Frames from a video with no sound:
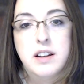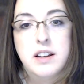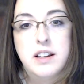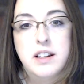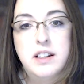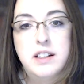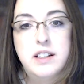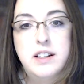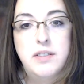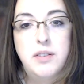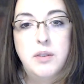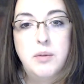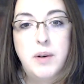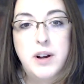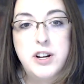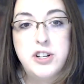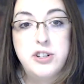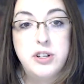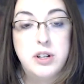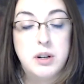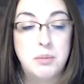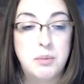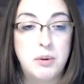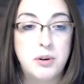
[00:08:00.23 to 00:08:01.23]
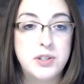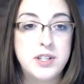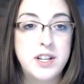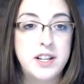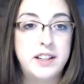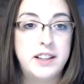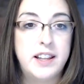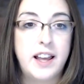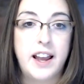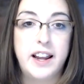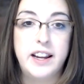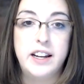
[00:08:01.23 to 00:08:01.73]
different ways you can
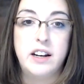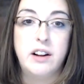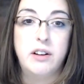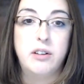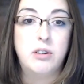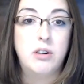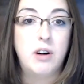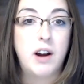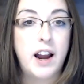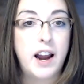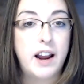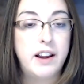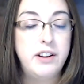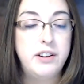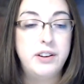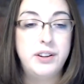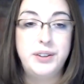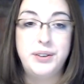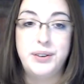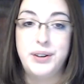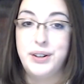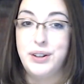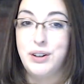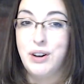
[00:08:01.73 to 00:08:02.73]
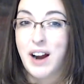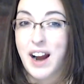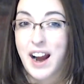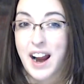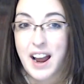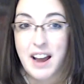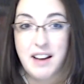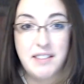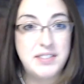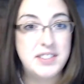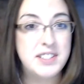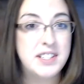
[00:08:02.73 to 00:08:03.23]
present that. You can do it in
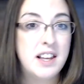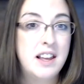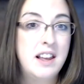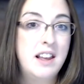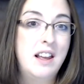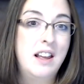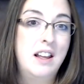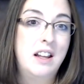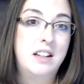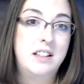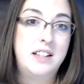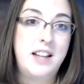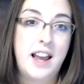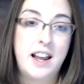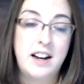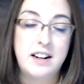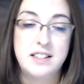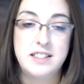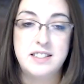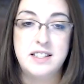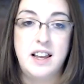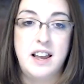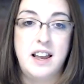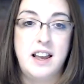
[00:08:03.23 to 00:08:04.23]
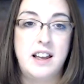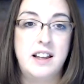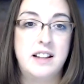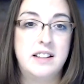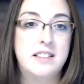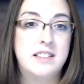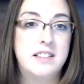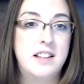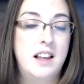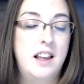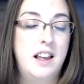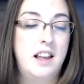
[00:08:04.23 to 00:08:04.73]
graphs, data
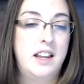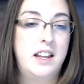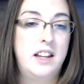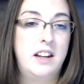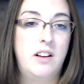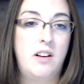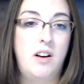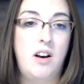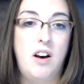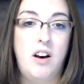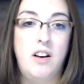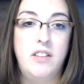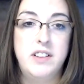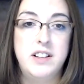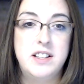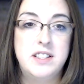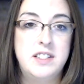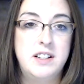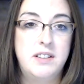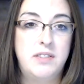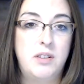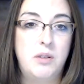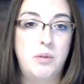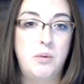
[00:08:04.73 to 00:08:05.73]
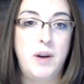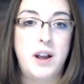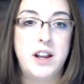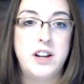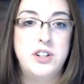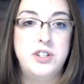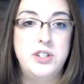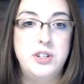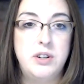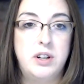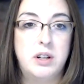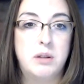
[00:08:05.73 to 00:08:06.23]
sets, all these different
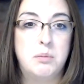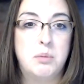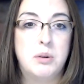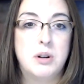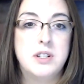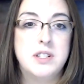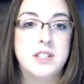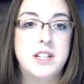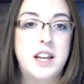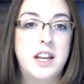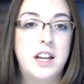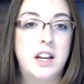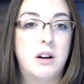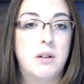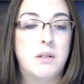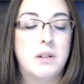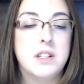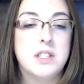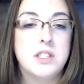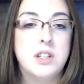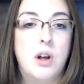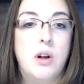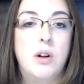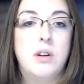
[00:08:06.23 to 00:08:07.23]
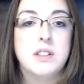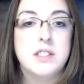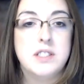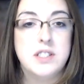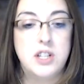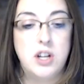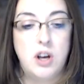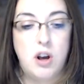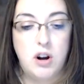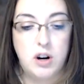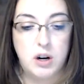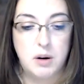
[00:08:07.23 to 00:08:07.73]
ways you can present your results and
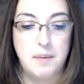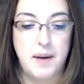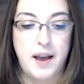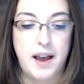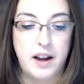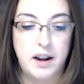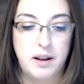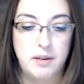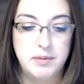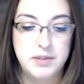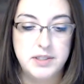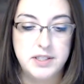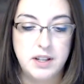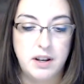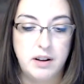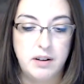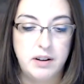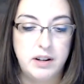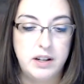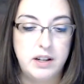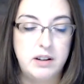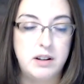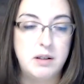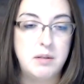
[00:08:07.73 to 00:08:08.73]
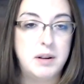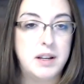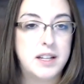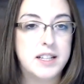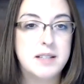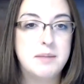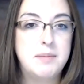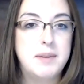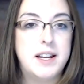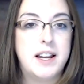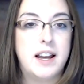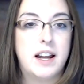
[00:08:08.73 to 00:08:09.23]
talk about them, so you can get
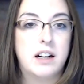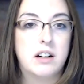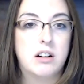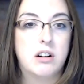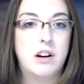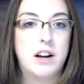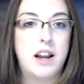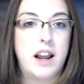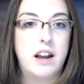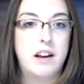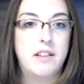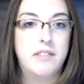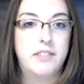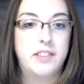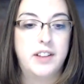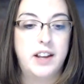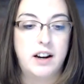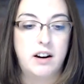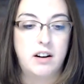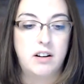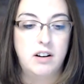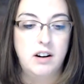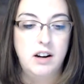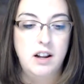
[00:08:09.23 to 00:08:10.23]
to be kind of creative there.